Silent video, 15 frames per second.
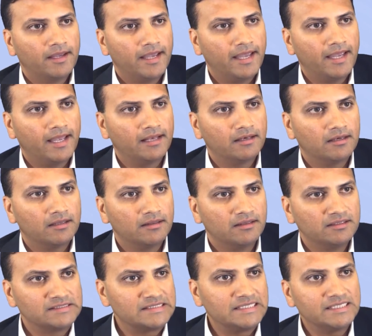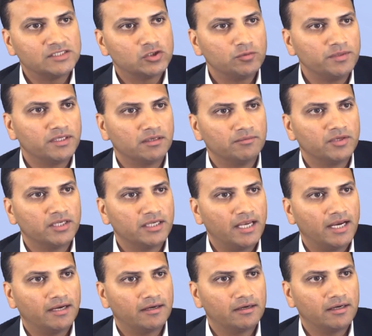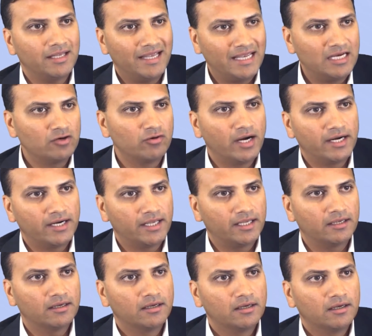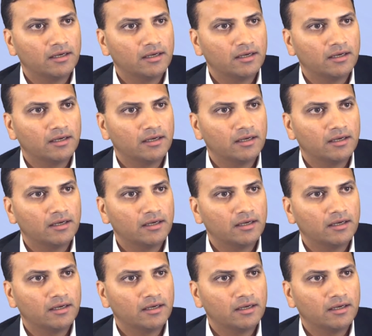And this needs to be communicated in writing